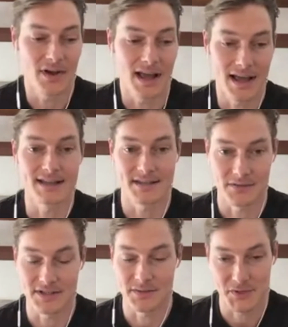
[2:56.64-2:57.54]
as a
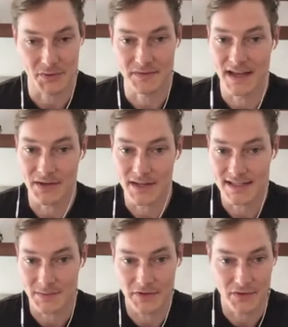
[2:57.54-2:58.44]
result of that, you need
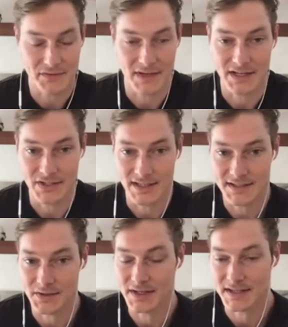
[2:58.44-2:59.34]
some diversification. And
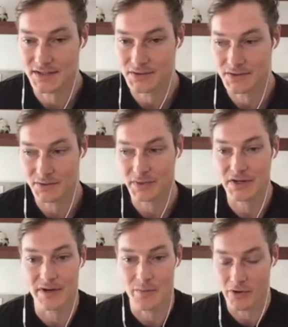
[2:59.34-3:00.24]
so you need to really
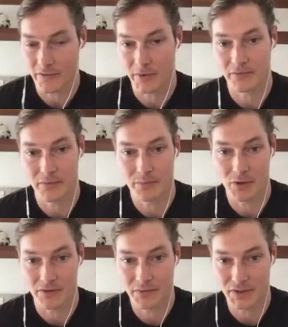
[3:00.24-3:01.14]
create more of a
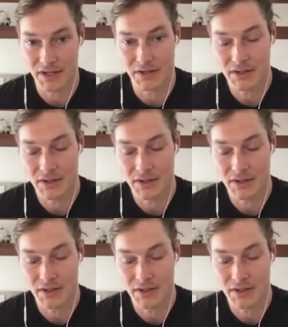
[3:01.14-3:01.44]
portfolio.